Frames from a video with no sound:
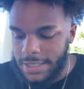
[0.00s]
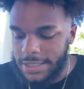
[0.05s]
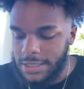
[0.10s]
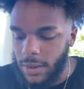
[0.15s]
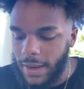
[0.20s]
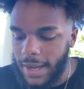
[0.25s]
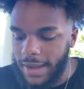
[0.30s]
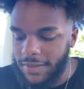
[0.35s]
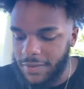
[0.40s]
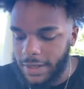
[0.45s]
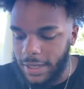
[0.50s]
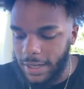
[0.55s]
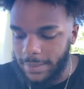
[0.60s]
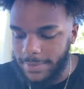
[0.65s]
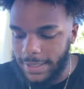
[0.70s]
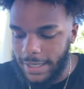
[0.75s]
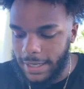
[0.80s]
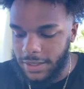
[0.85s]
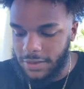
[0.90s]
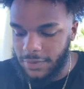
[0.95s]
So I have
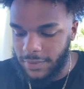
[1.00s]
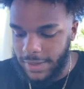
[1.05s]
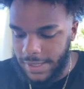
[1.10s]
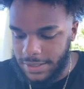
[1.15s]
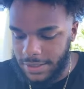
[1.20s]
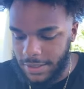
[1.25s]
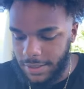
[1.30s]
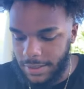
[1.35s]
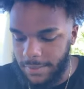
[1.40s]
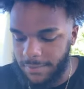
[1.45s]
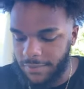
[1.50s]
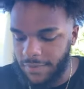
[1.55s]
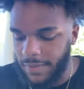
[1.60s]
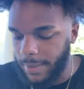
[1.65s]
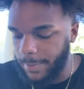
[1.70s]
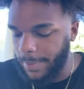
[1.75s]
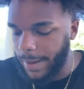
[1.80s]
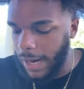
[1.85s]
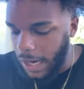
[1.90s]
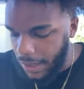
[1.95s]
come down to rescue them
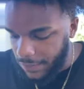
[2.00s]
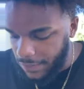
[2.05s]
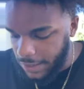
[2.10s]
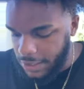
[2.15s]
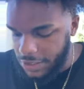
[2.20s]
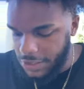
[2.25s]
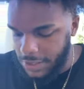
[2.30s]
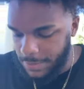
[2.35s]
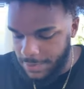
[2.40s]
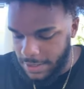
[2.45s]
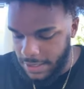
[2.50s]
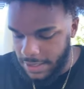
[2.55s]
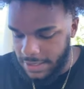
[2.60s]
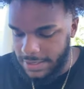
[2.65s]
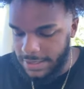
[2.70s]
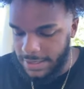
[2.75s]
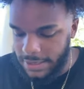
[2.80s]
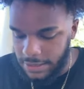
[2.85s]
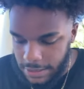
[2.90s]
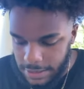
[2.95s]
from the power of the
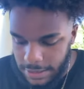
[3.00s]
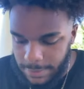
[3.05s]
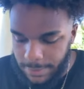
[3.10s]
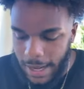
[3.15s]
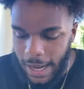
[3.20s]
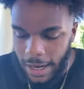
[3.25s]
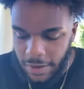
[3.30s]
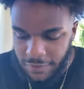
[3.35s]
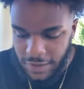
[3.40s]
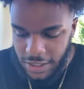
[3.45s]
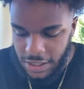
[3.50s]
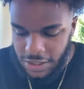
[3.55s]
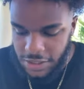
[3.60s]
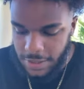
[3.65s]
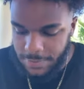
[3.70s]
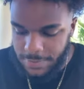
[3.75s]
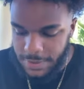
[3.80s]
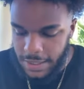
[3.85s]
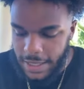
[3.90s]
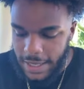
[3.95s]
Egyptians, to lead them out of
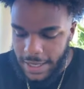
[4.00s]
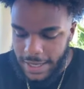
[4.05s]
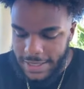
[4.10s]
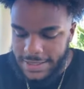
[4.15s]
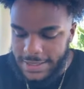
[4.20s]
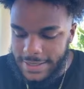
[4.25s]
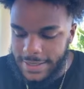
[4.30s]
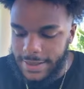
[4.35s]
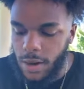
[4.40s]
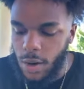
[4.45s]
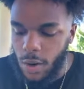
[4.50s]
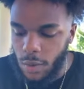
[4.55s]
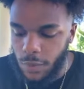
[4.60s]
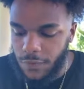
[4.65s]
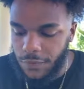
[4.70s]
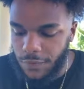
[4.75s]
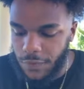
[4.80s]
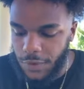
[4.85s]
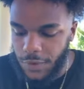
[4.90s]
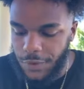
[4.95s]
Egypt into their
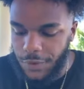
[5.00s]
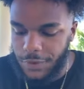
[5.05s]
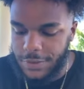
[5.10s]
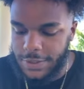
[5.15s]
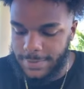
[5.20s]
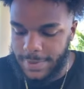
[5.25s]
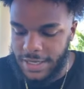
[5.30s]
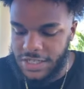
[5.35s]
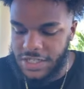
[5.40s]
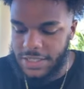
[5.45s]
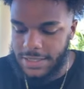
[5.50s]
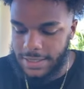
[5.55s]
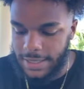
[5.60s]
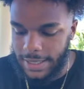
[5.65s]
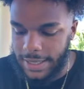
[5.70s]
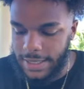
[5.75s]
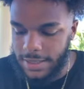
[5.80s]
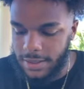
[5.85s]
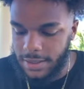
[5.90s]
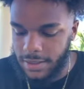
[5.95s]
own fertile and spacious
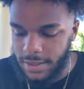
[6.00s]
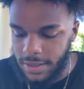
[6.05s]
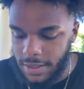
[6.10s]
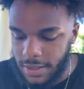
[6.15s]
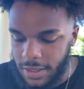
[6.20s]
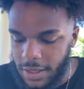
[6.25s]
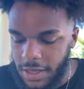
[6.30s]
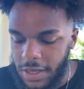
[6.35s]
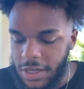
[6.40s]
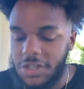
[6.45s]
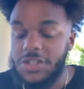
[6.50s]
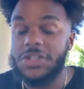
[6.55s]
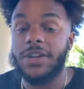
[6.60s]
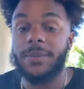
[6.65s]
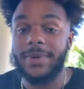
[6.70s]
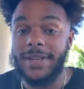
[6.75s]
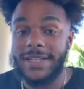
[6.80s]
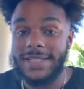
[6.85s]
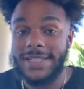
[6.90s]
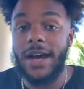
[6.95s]
land.'"
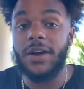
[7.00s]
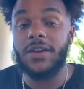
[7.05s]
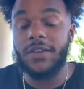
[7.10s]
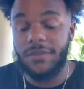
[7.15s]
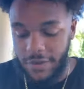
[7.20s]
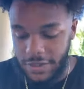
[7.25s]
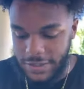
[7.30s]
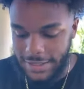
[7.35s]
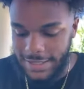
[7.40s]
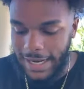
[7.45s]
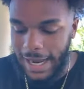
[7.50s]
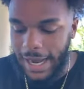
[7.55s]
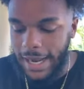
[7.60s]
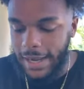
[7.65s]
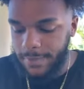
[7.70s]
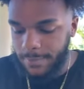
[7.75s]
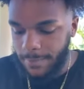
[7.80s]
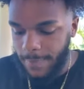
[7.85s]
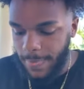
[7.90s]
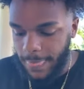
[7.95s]
Jumping down to verse
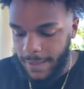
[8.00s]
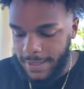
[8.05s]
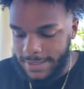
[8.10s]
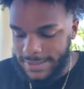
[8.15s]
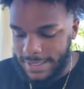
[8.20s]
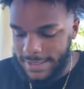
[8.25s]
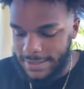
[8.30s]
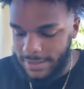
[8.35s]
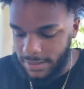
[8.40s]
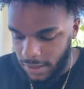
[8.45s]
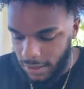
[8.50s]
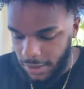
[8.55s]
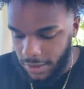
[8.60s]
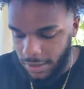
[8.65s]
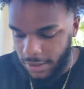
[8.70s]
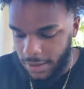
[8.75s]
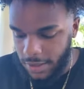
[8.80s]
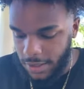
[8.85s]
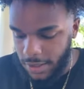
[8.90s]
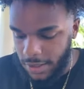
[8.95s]
9, it says,
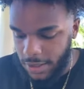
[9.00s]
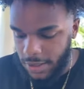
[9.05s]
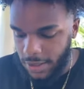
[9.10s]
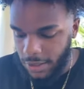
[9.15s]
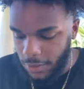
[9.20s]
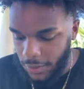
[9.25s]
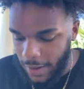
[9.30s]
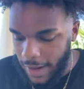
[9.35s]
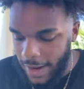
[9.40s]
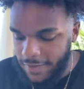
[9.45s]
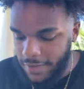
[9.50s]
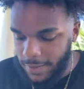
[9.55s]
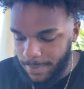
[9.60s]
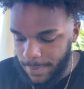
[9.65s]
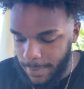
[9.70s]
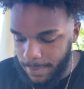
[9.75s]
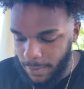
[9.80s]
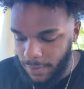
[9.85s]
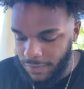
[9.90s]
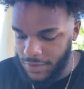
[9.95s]
"Look, the cry of the
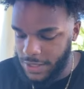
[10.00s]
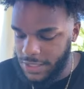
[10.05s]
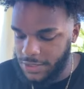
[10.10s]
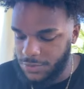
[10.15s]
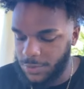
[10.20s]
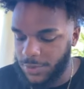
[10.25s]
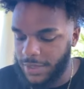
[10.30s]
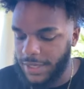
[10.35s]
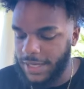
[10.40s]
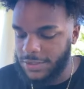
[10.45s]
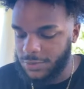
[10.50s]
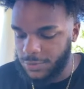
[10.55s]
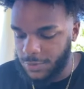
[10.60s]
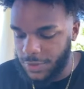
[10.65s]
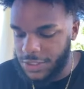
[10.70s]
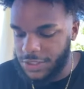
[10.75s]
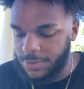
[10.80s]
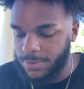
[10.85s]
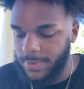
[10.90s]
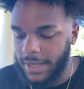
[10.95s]
people of Israel has
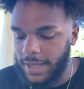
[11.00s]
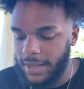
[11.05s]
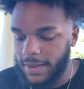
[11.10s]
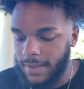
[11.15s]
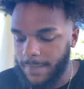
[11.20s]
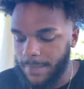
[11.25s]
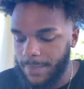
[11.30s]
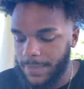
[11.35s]
reached me,